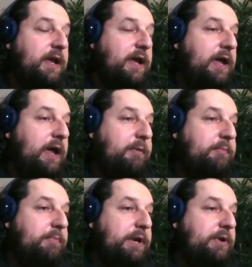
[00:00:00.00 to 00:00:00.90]
Um,
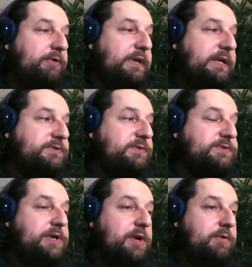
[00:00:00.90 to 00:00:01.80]
but it is
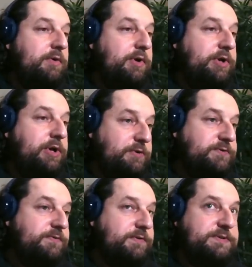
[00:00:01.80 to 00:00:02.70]
also
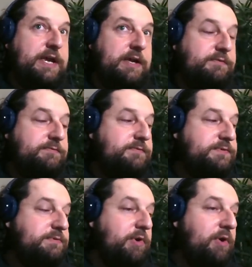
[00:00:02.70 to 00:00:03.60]
useful to have
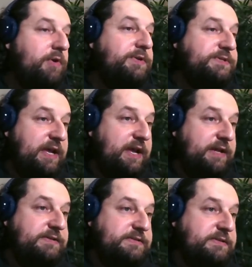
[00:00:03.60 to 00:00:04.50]
some
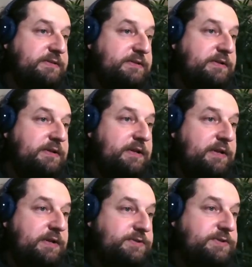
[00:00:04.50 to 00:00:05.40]
context
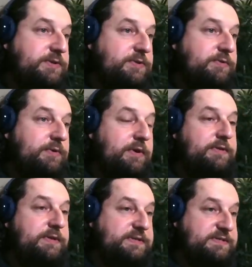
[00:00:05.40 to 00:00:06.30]
yes. to
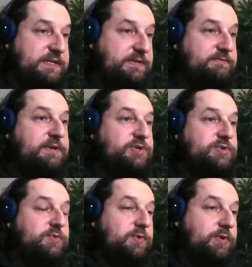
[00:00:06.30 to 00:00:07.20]
this
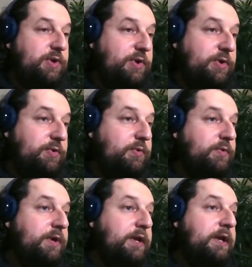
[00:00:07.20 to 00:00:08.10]
individual who
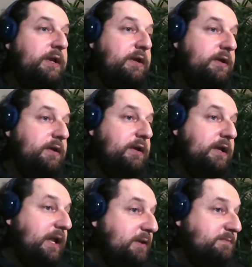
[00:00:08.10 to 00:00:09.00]

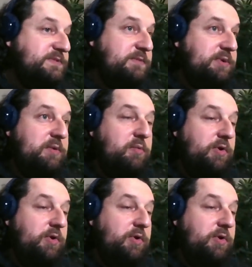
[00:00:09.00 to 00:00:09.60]
claims to be one